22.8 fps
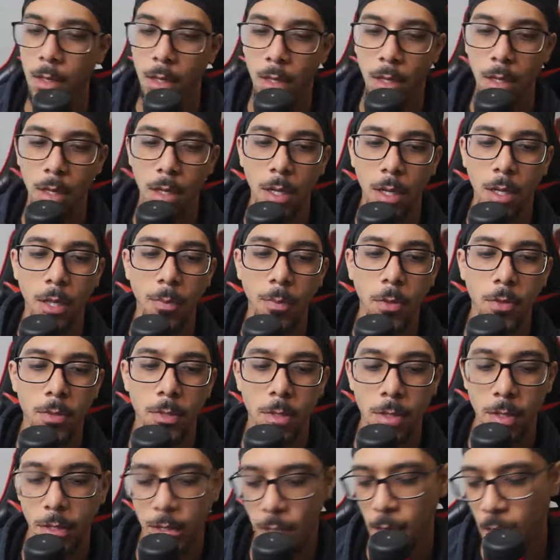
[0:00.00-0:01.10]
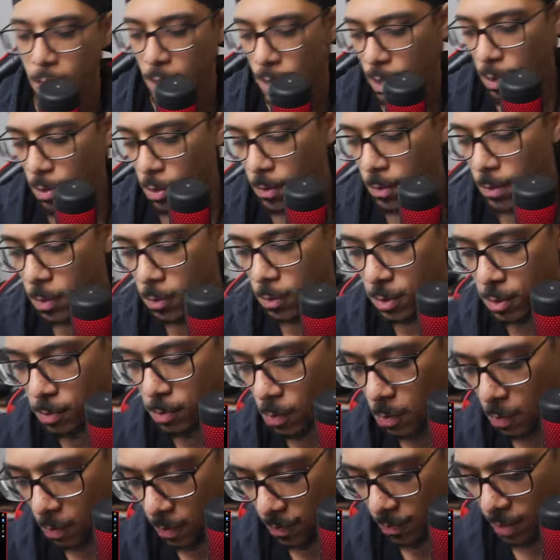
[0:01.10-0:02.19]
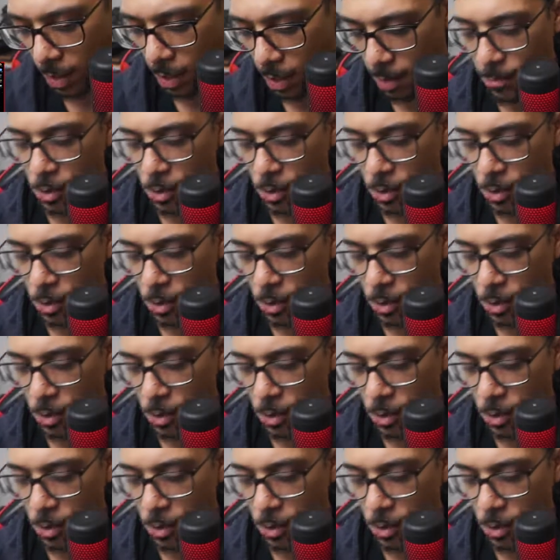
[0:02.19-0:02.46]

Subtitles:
The most exciting or the most motivating